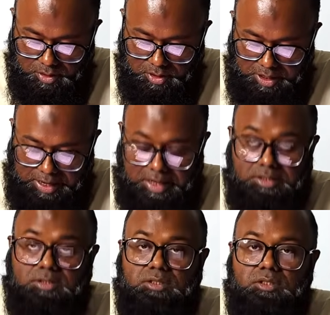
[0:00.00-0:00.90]

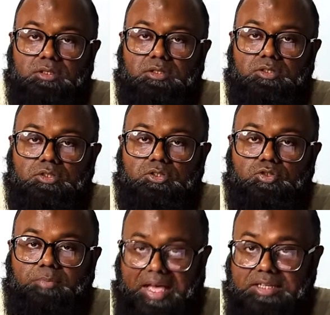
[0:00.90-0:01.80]
and to
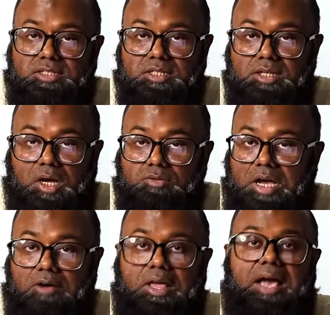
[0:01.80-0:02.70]
balance it out,
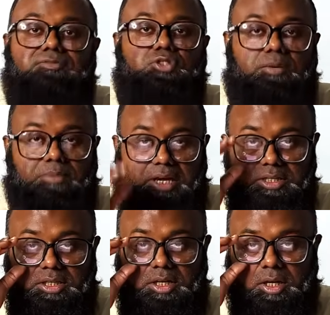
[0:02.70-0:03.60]
I'll have to apply
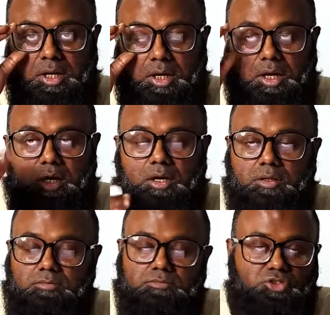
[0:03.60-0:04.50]
the
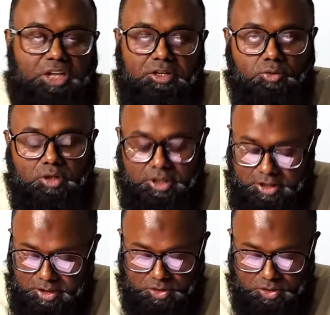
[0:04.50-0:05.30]
chain rule here.